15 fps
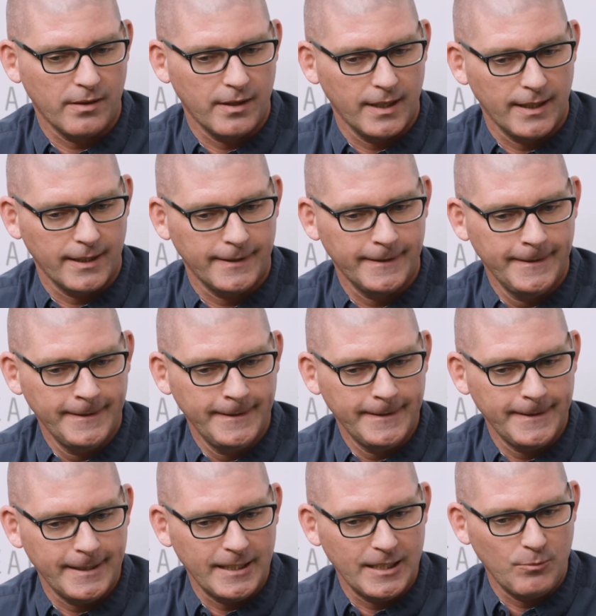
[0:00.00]

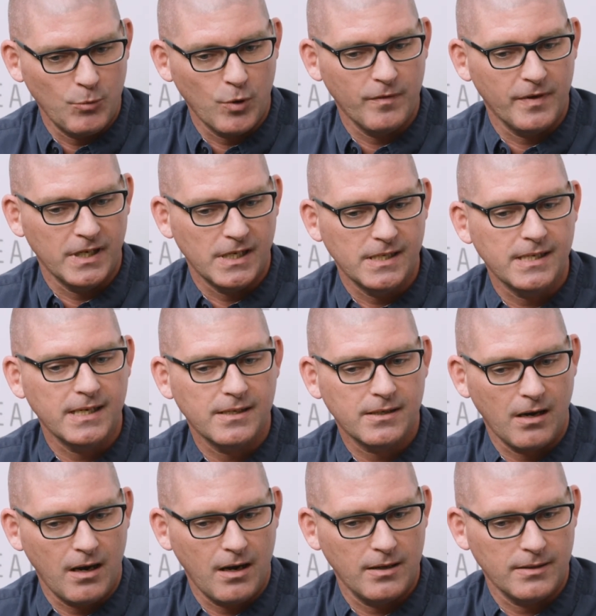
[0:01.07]
more of the
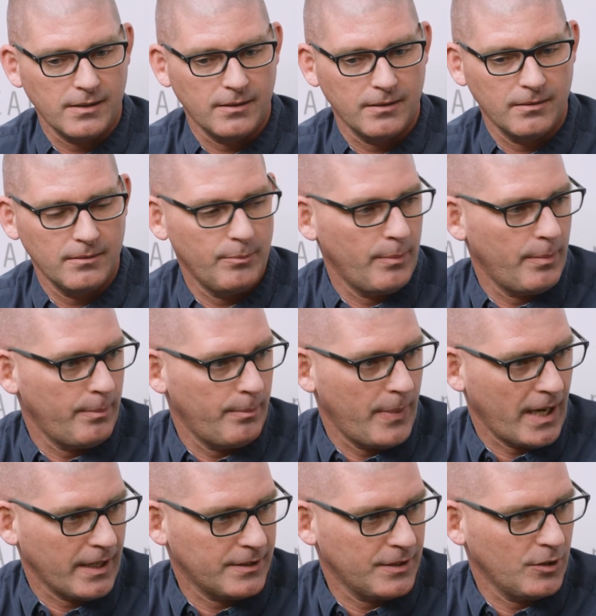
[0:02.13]
disease-causing
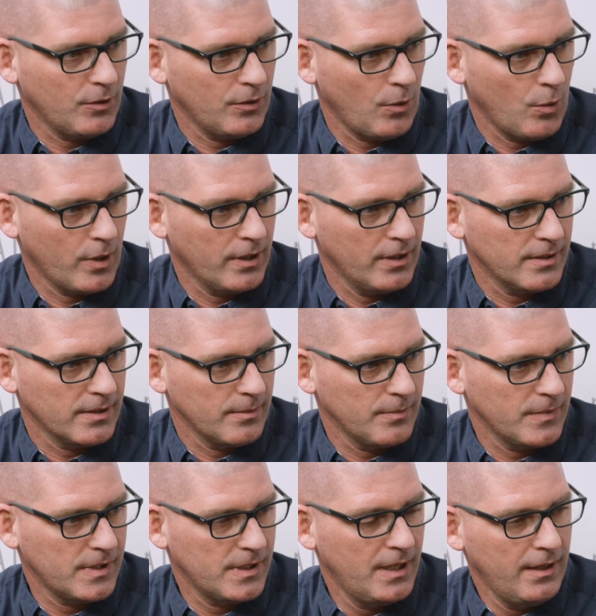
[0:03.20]
bacterial
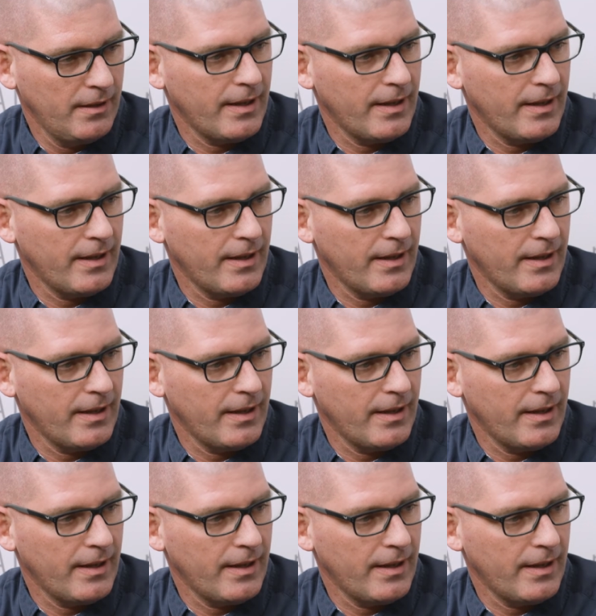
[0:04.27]
organisms,